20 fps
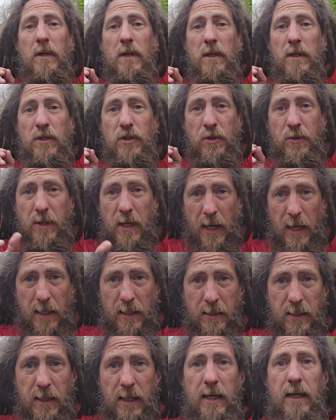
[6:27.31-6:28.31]
You
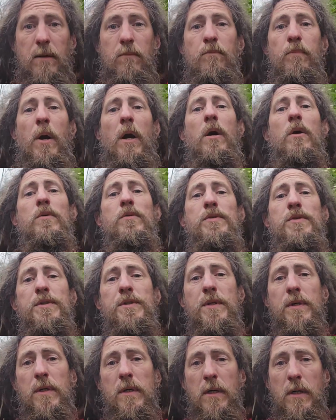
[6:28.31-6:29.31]
can, in
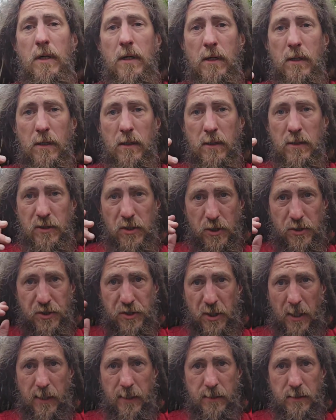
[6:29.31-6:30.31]
post, just
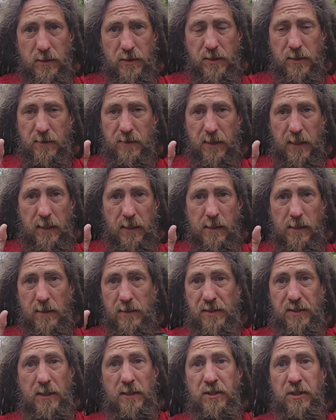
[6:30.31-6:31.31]
change the
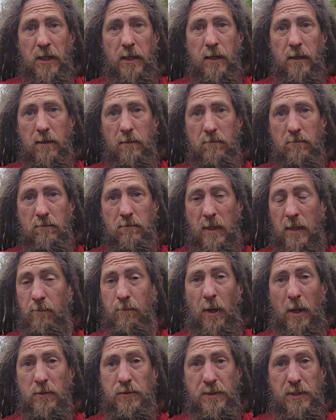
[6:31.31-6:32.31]
stitching in
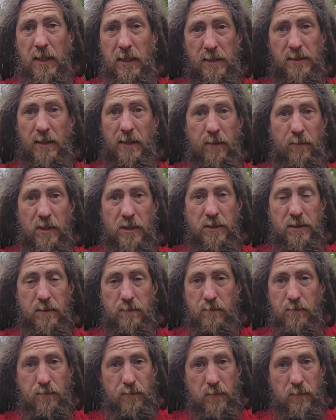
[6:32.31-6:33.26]
post. Here's an image.